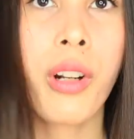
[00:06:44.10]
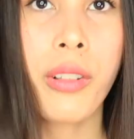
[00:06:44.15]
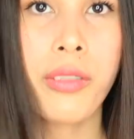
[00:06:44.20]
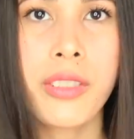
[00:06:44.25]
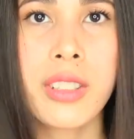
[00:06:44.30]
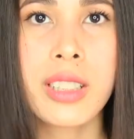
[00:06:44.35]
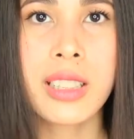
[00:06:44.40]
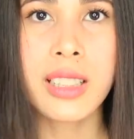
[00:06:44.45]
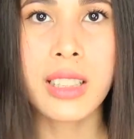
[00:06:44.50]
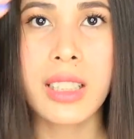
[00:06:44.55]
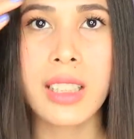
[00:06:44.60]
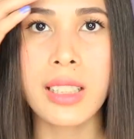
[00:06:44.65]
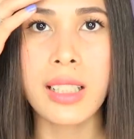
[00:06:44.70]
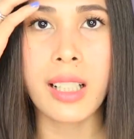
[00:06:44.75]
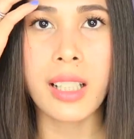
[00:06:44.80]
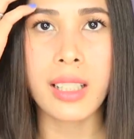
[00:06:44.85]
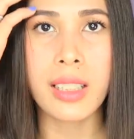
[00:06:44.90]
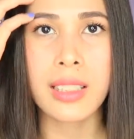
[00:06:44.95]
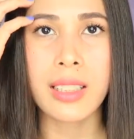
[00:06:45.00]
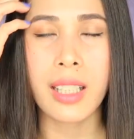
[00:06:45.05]
obviously
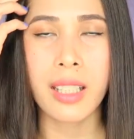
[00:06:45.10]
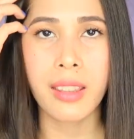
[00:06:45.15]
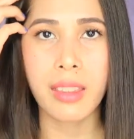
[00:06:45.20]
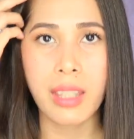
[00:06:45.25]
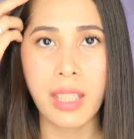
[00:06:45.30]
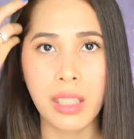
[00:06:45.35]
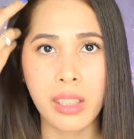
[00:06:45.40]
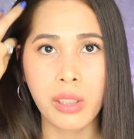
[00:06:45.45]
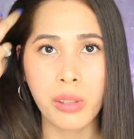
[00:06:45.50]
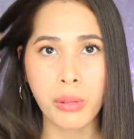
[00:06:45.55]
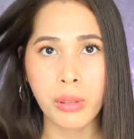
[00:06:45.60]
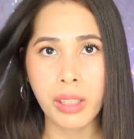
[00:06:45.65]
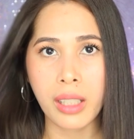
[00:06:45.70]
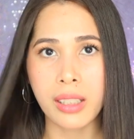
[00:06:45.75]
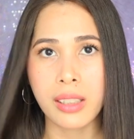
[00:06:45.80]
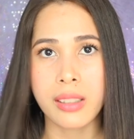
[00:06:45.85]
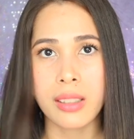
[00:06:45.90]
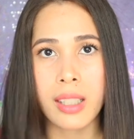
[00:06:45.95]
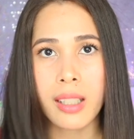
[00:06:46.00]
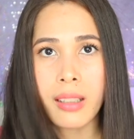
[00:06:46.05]
guys I think you
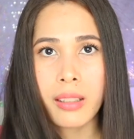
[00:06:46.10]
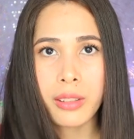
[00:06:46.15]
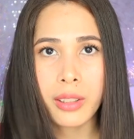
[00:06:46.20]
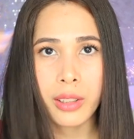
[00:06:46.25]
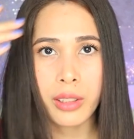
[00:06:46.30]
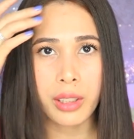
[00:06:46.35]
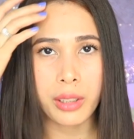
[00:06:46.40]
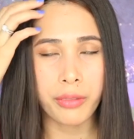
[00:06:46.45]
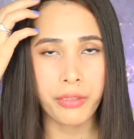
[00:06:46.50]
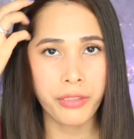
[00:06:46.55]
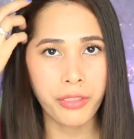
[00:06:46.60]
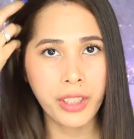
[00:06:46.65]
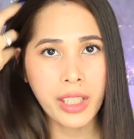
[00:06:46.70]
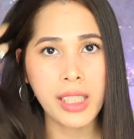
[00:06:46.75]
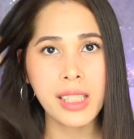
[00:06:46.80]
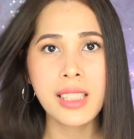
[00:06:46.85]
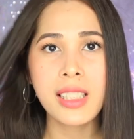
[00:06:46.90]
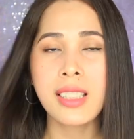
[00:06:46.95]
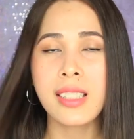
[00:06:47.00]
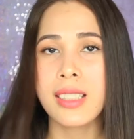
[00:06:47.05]
can tell the
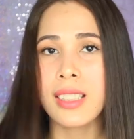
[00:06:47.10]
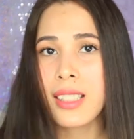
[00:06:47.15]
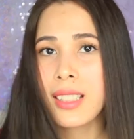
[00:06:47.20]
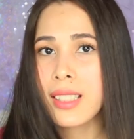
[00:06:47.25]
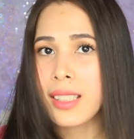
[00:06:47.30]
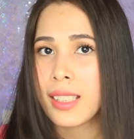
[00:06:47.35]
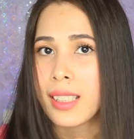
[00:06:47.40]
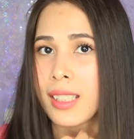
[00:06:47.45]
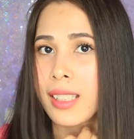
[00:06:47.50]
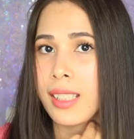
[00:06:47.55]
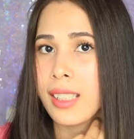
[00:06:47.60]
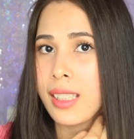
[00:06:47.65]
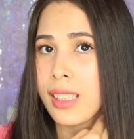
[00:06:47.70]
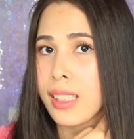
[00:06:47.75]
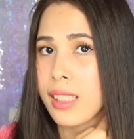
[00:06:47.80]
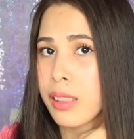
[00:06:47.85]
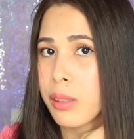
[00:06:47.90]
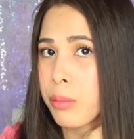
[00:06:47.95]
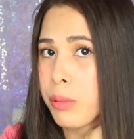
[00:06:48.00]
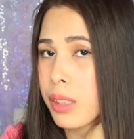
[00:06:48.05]
difference this
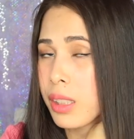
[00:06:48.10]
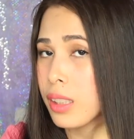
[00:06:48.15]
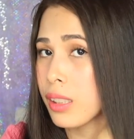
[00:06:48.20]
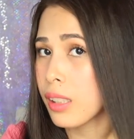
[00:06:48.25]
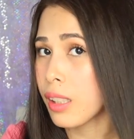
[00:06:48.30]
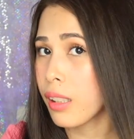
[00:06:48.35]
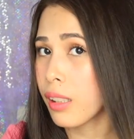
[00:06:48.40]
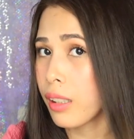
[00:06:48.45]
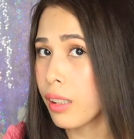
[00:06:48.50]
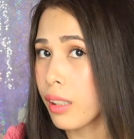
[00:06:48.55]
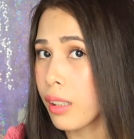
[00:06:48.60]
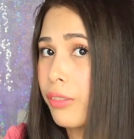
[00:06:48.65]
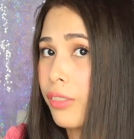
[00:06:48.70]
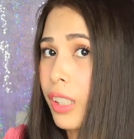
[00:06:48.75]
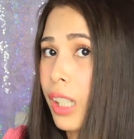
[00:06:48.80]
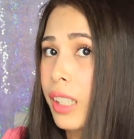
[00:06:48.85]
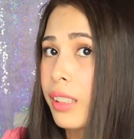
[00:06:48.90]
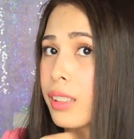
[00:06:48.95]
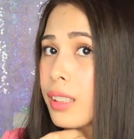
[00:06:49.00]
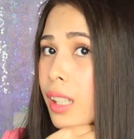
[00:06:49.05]
is with the
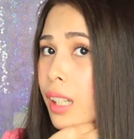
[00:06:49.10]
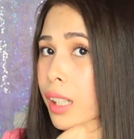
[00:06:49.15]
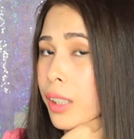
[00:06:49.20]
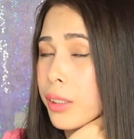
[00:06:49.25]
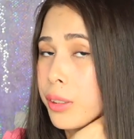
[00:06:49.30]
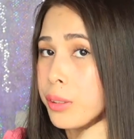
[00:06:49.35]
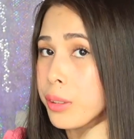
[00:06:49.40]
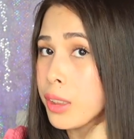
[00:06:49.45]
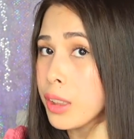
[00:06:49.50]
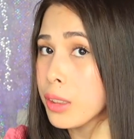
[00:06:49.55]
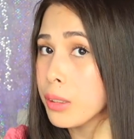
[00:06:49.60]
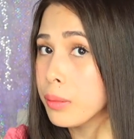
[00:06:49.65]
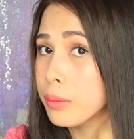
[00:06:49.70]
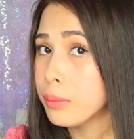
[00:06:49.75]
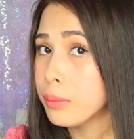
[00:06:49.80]
flat iron